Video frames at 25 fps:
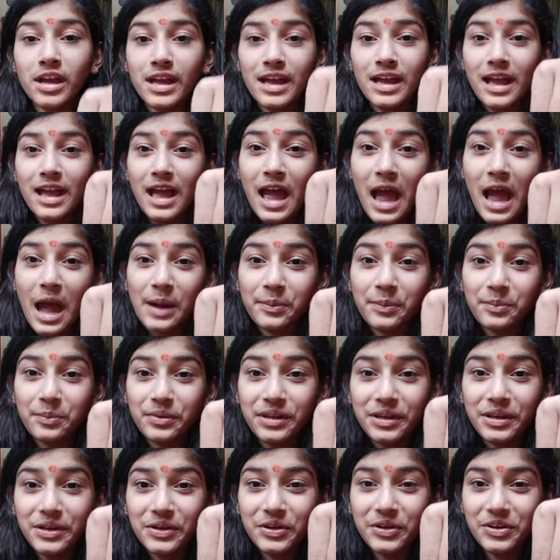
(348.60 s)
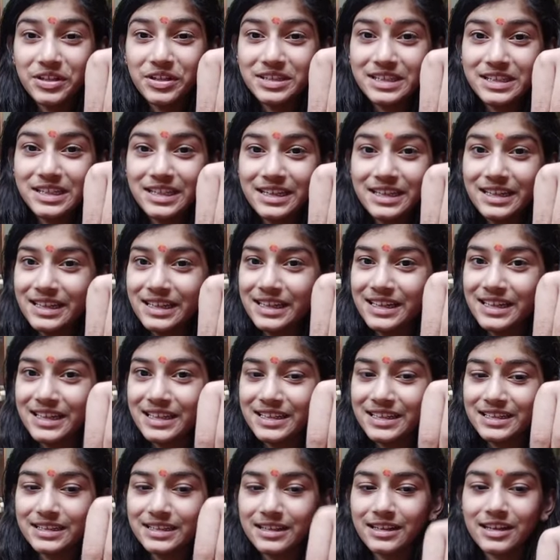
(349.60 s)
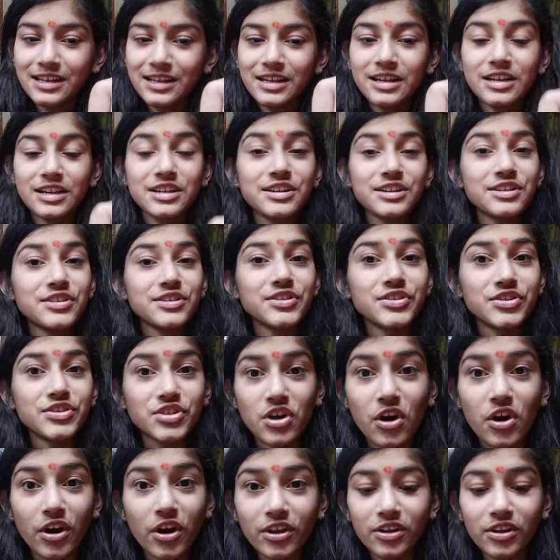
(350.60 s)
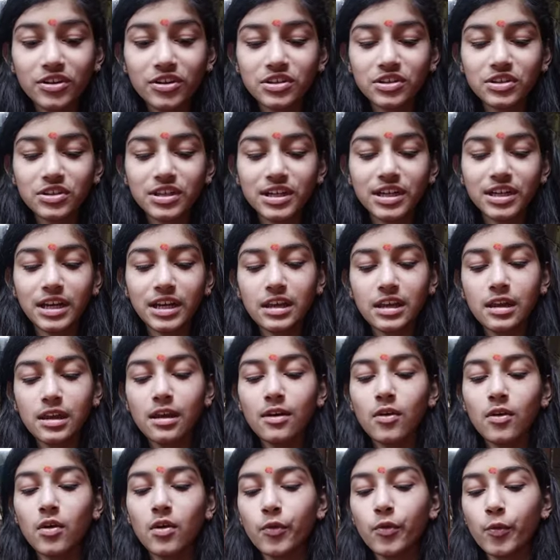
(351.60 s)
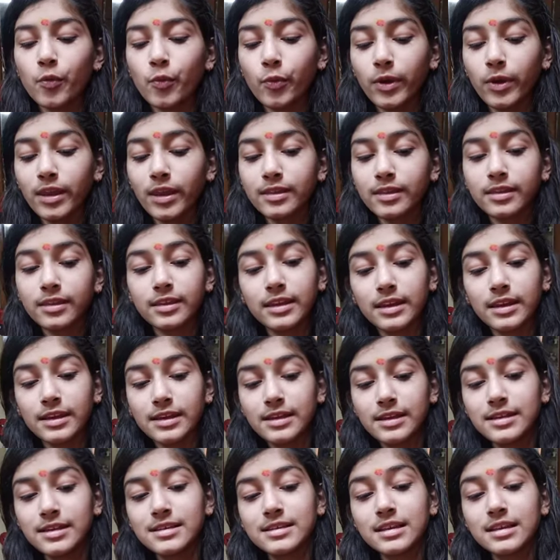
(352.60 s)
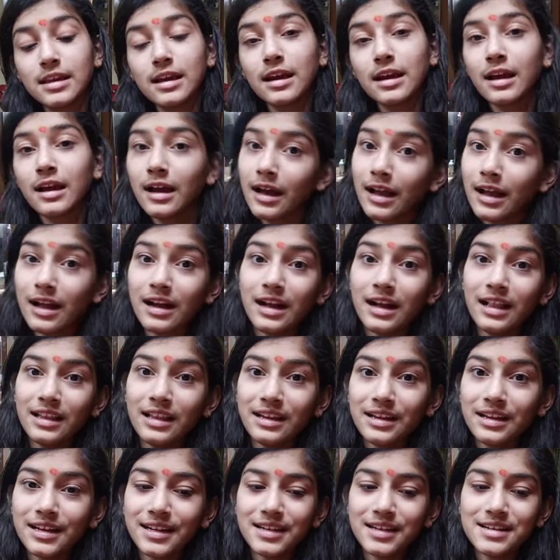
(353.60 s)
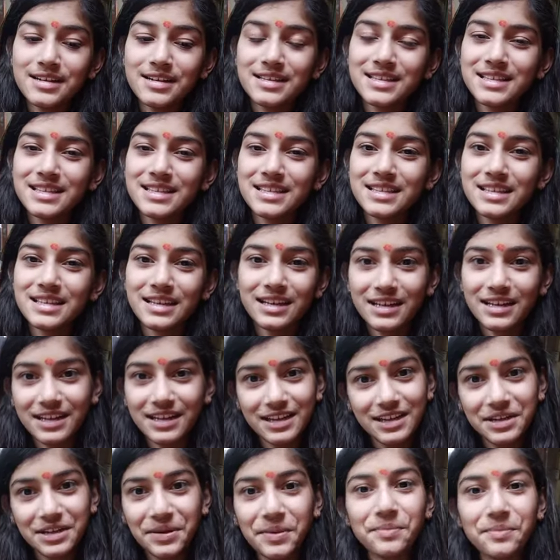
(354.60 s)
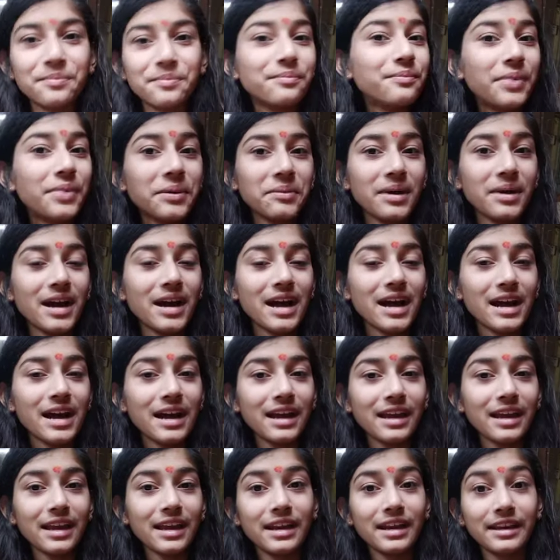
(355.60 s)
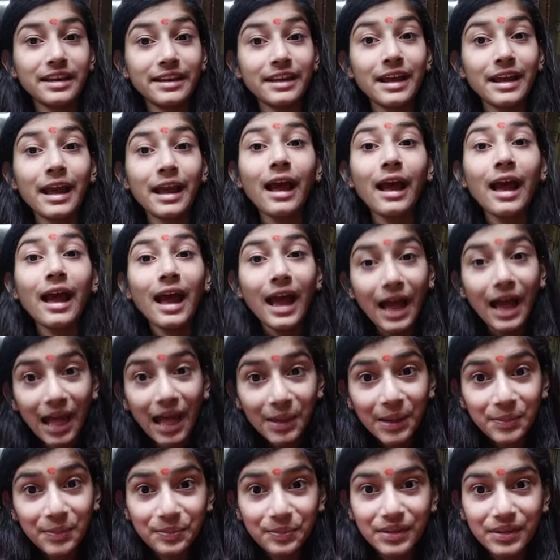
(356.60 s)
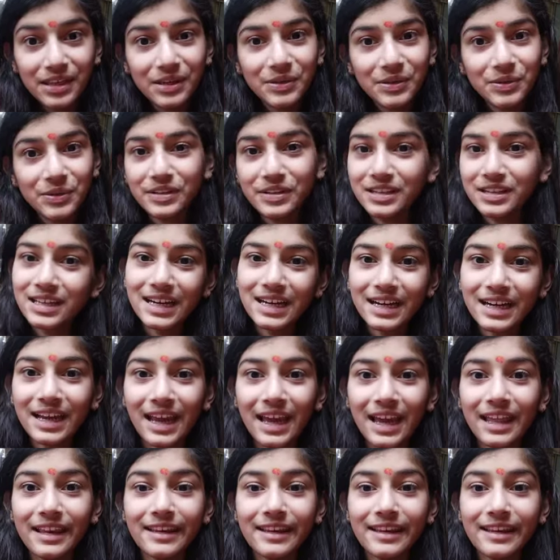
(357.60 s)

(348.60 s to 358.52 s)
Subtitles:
happy Holi! Enjoy your Dhulandi with these colors. Bye bye and happy Holi again.